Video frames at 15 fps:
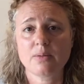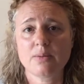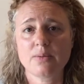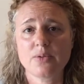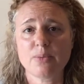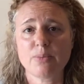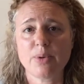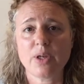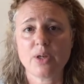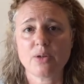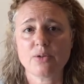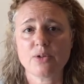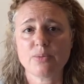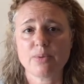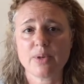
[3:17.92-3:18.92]
to be in
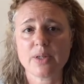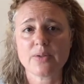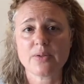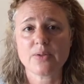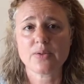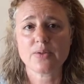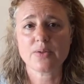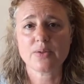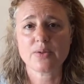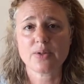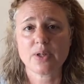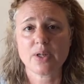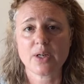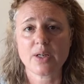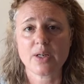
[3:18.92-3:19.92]
God's presence, to
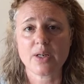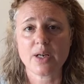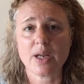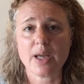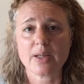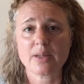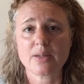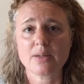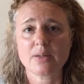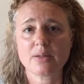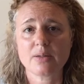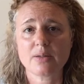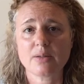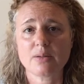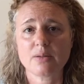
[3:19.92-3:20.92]
connect
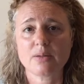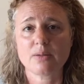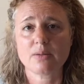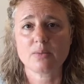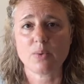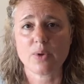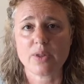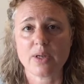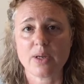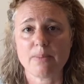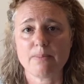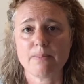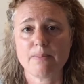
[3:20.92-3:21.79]
with Him.